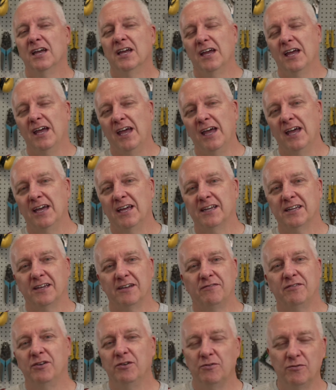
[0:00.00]
And
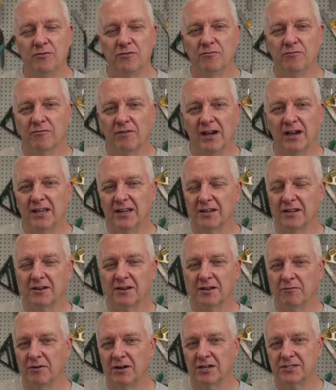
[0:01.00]
if you regularly
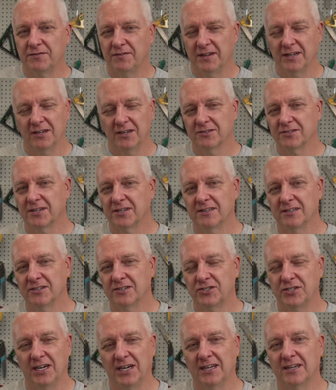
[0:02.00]
watch videos on this
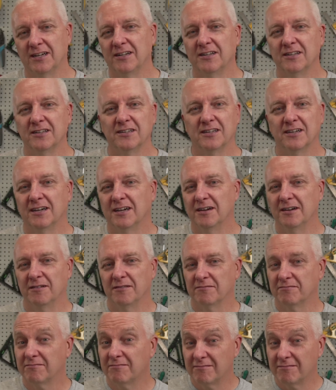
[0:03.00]
channel, uh,